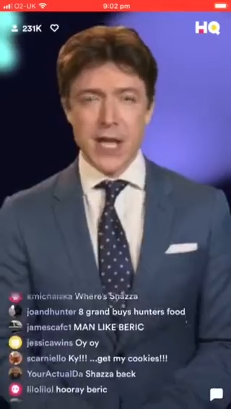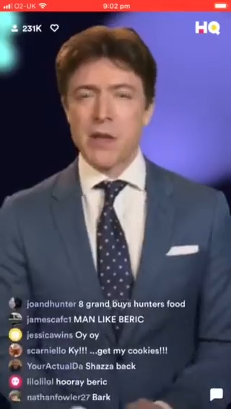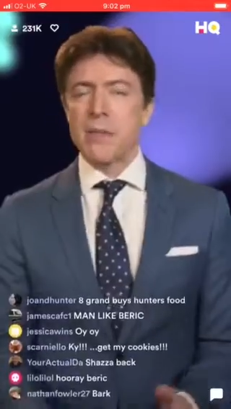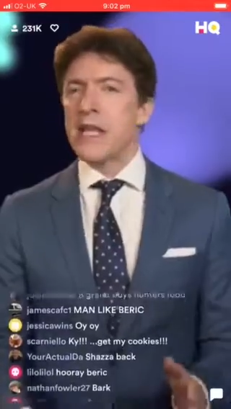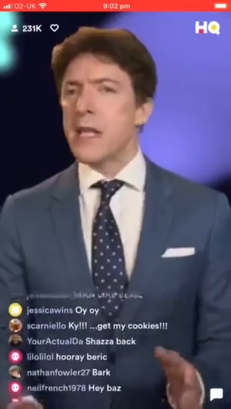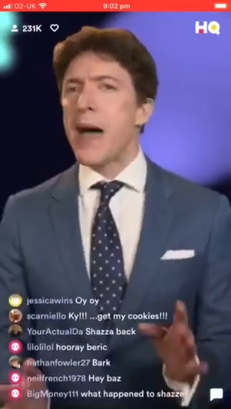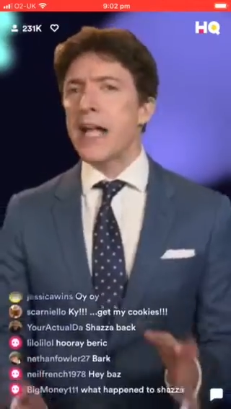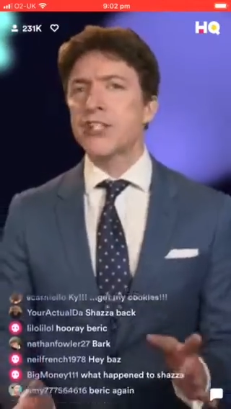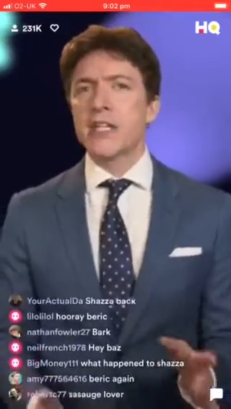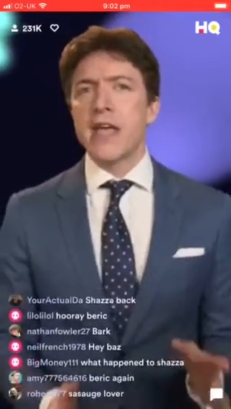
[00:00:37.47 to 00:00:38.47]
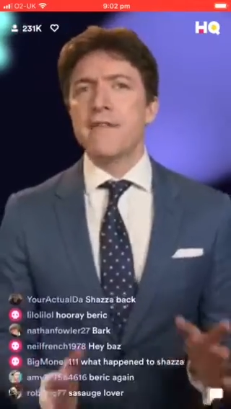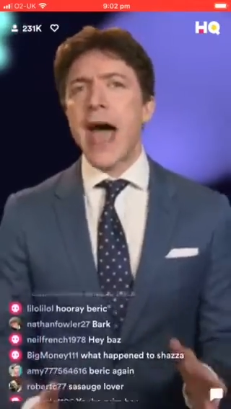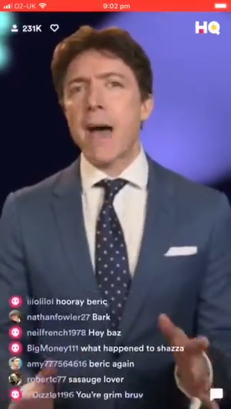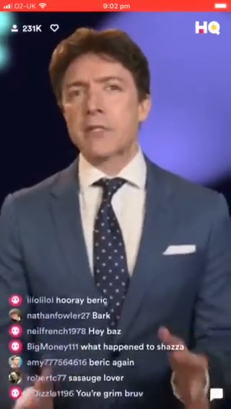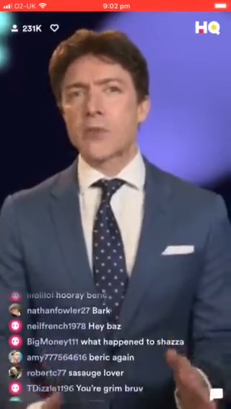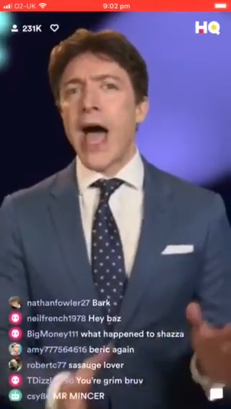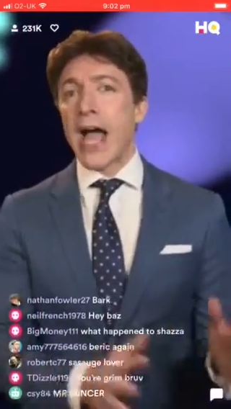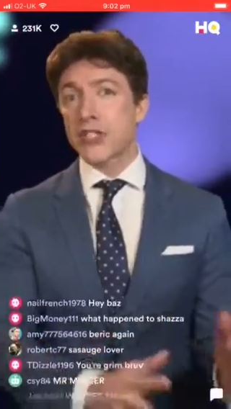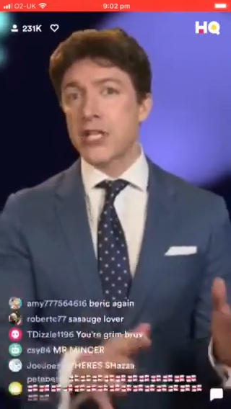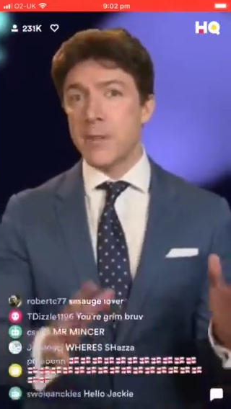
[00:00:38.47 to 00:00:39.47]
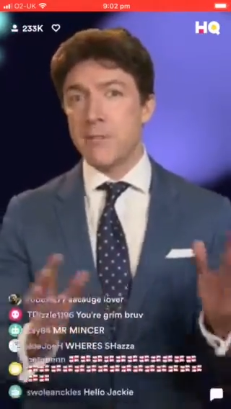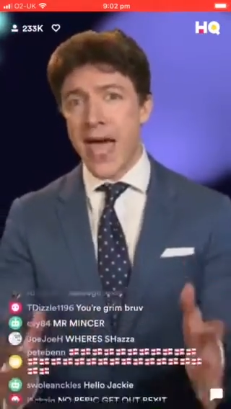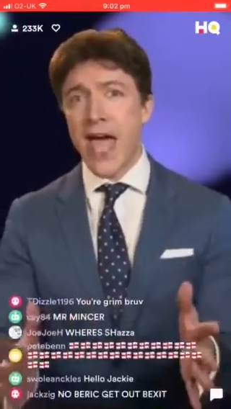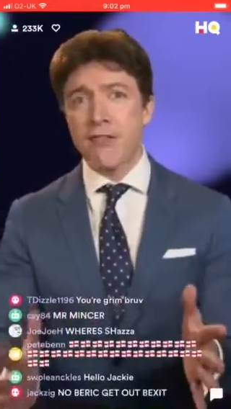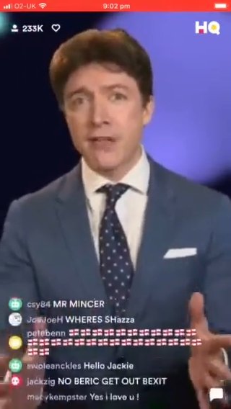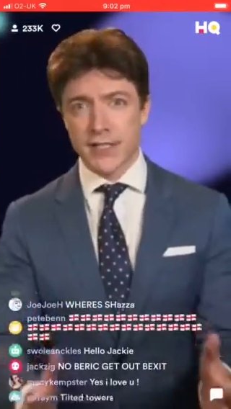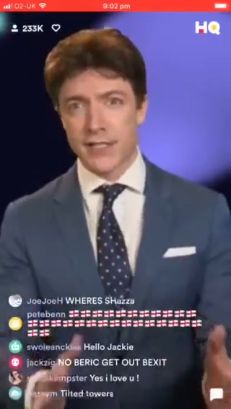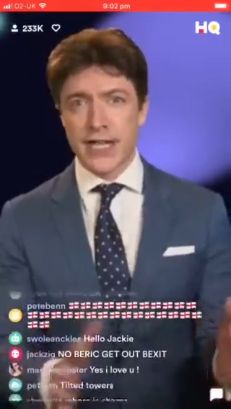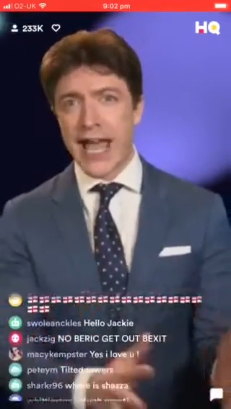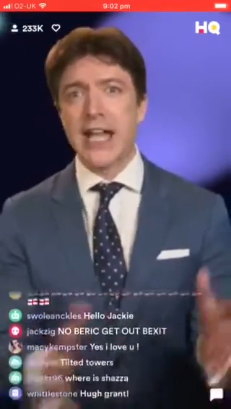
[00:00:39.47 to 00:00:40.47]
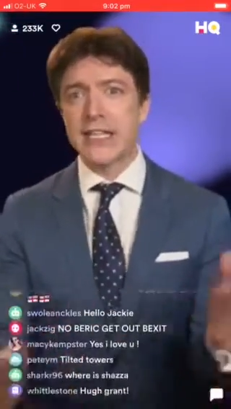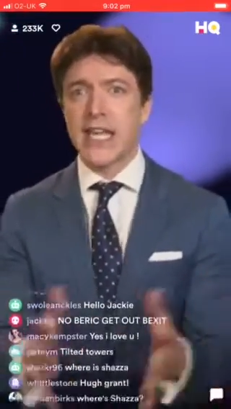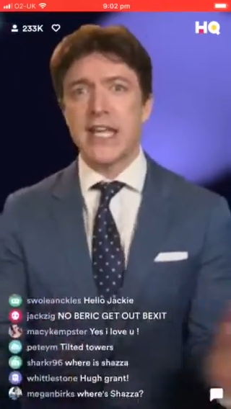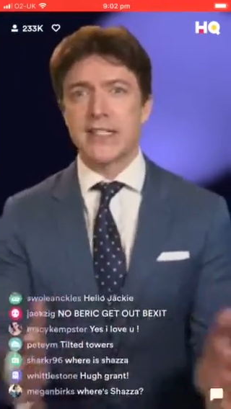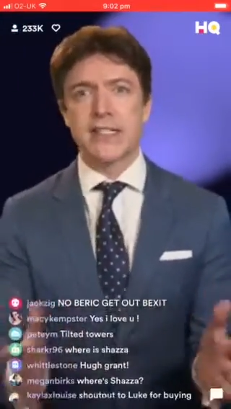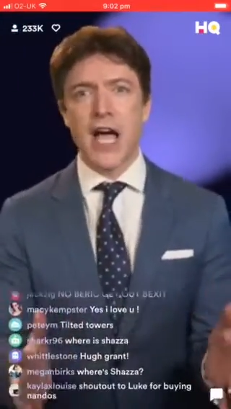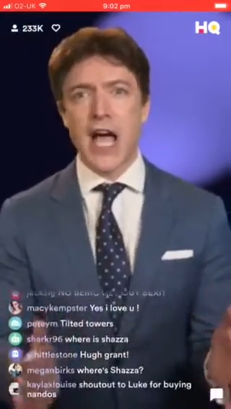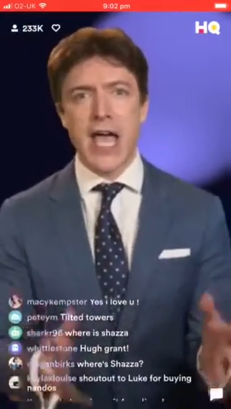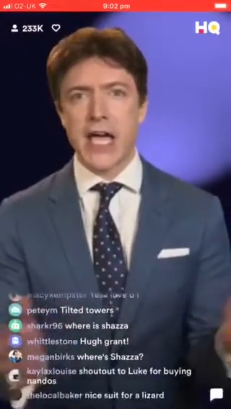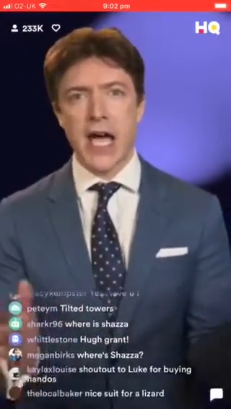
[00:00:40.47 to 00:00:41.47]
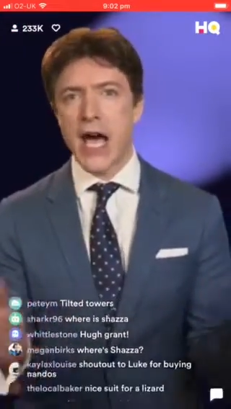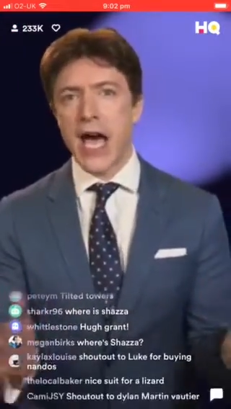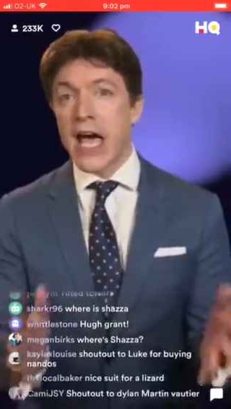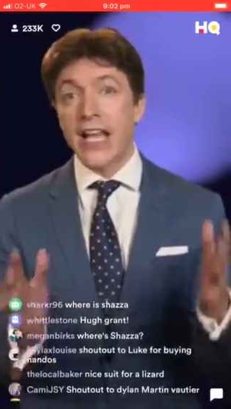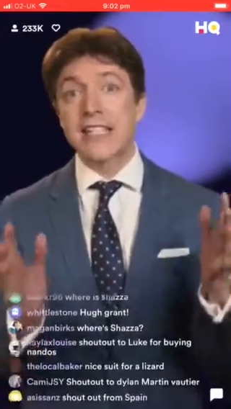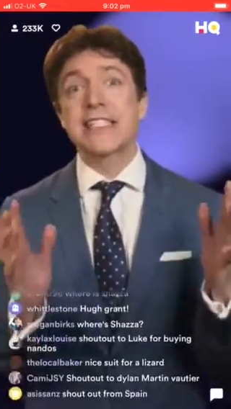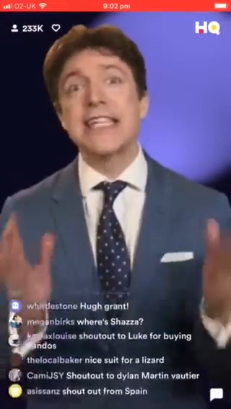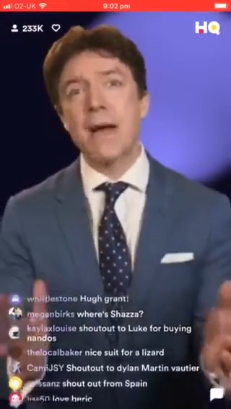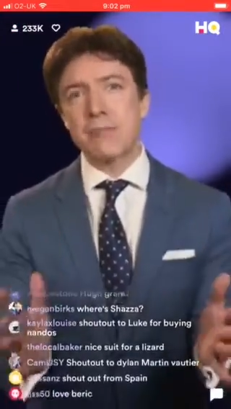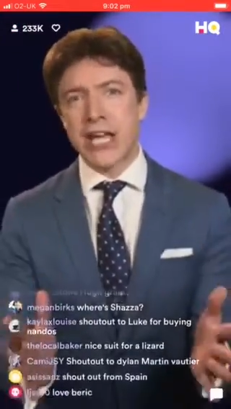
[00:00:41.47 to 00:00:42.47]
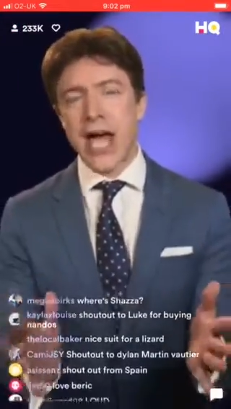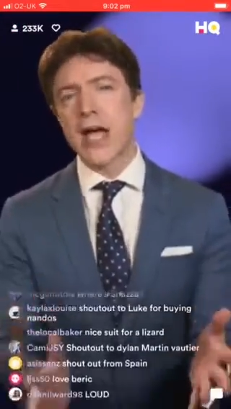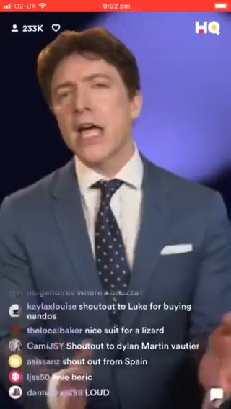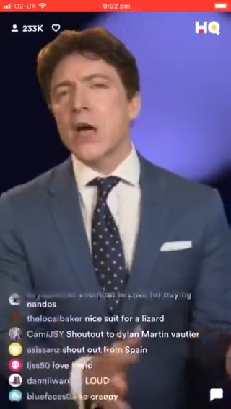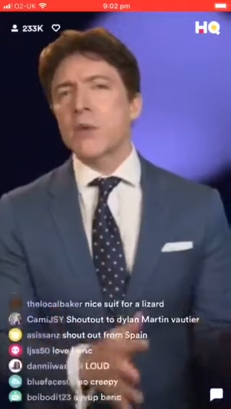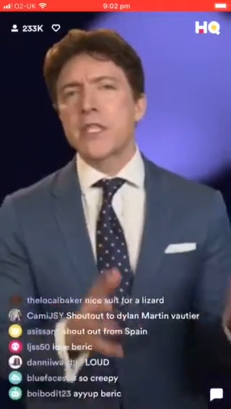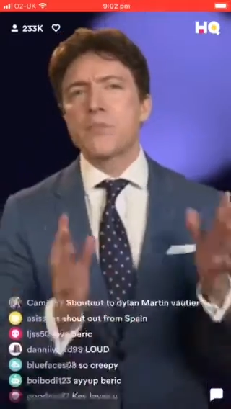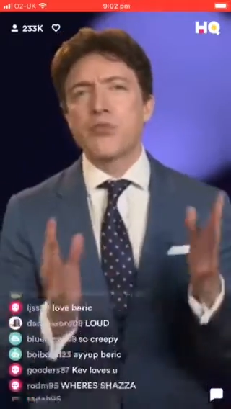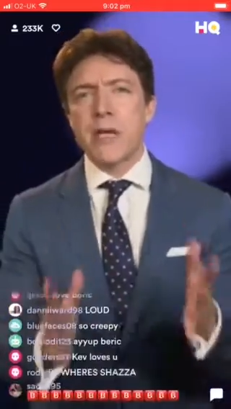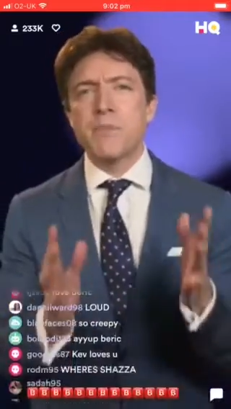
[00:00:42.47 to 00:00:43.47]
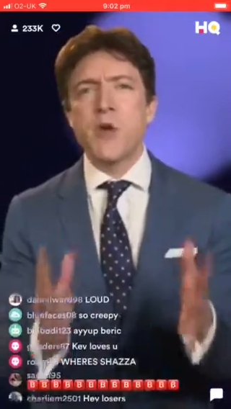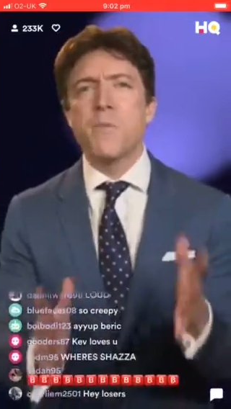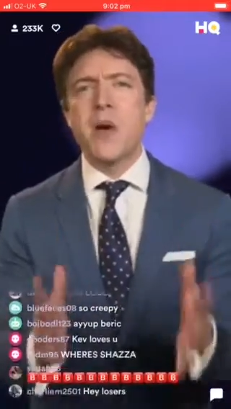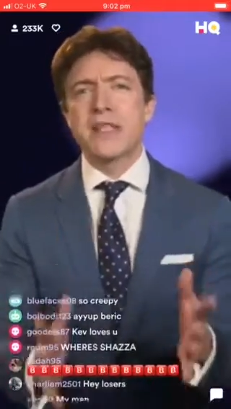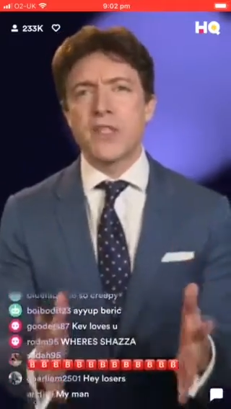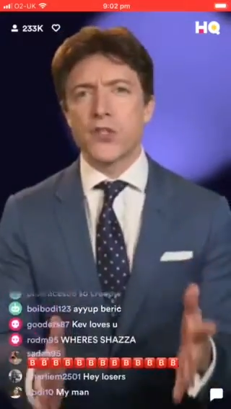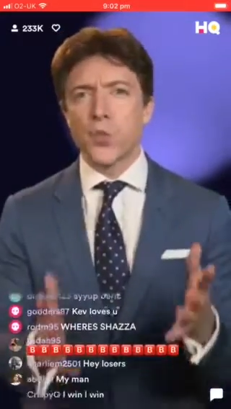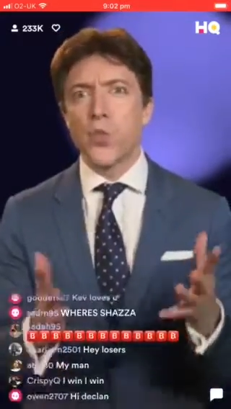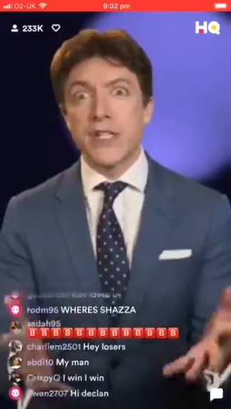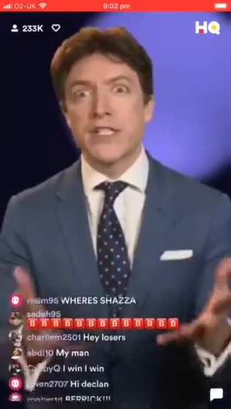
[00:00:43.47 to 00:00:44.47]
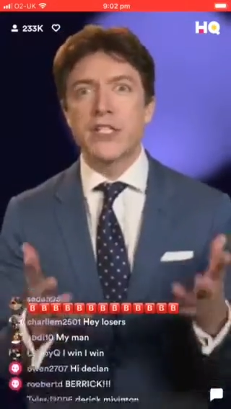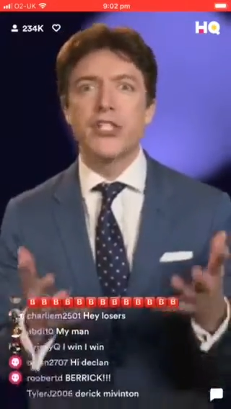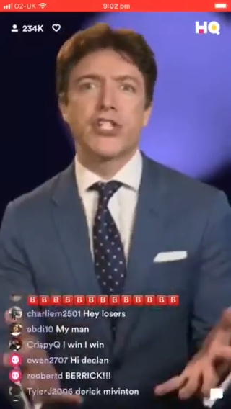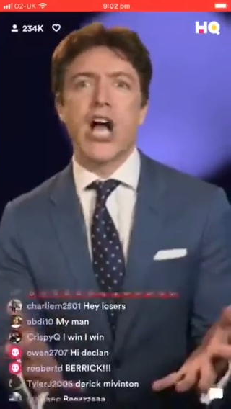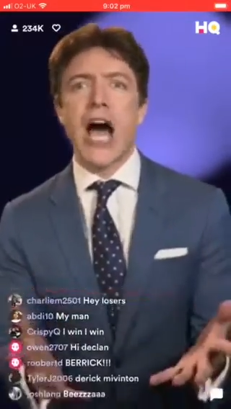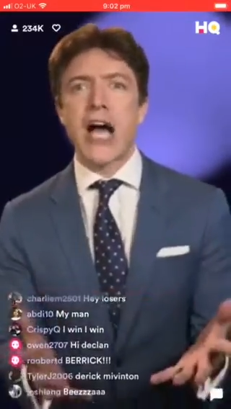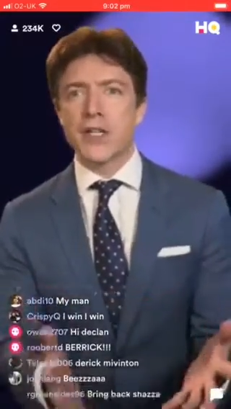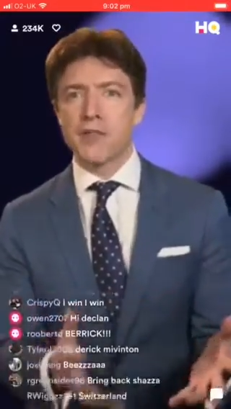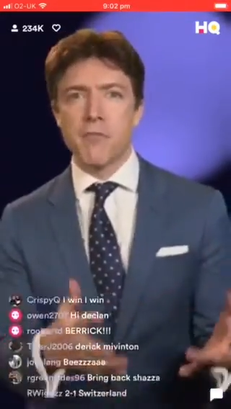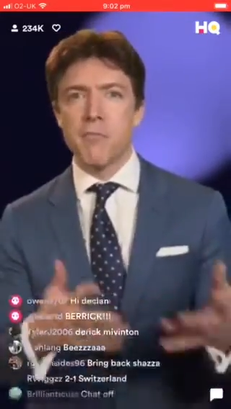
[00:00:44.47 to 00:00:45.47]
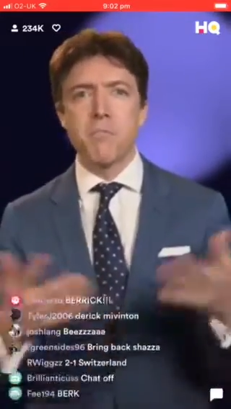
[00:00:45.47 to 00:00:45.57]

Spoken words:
But I mean, imagine if apps were actually parents and had kids like Snapchat was the prepubescent wizard child of